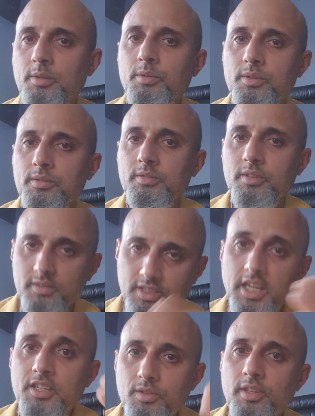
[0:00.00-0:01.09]
will
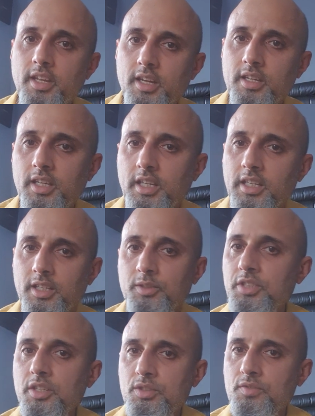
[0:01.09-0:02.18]
take you there. It will
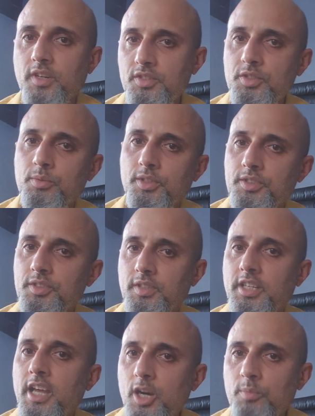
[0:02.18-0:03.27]
take you as far as you want to and
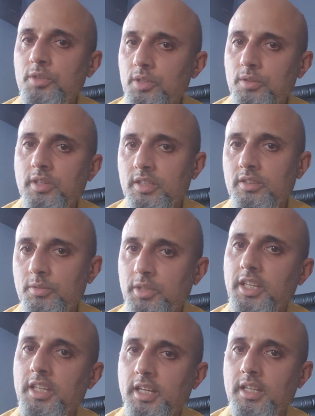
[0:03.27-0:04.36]
help you at the
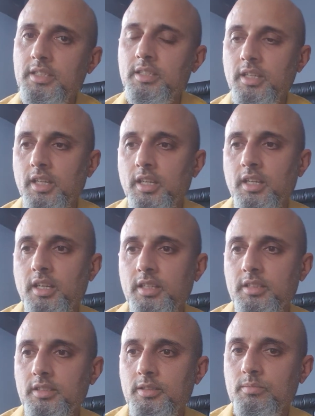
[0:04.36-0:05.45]
beginning end.
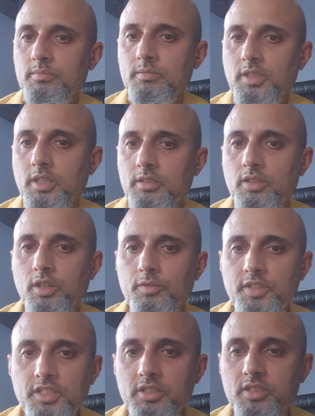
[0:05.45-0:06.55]
And so
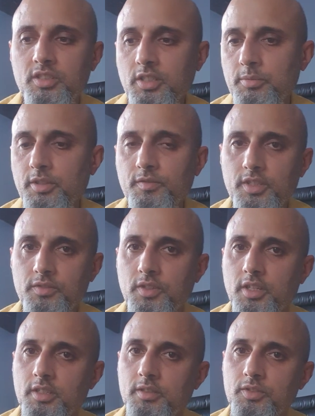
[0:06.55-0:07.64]
hopefully this is just going to be the first
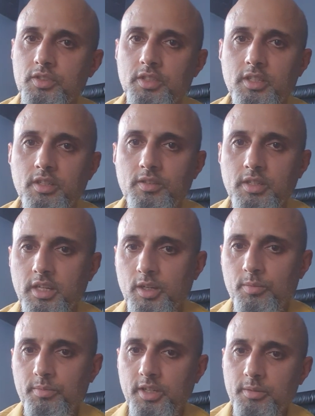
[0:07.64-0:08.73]
video, and I'm just going to
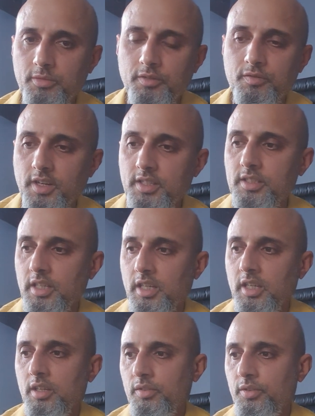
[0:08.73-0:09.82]
help my friend
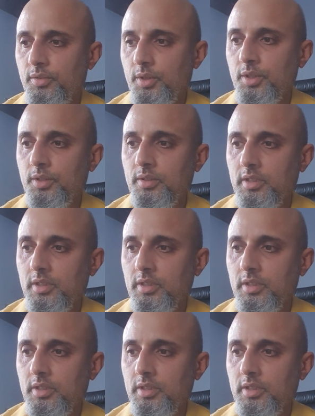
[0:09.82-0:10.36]
through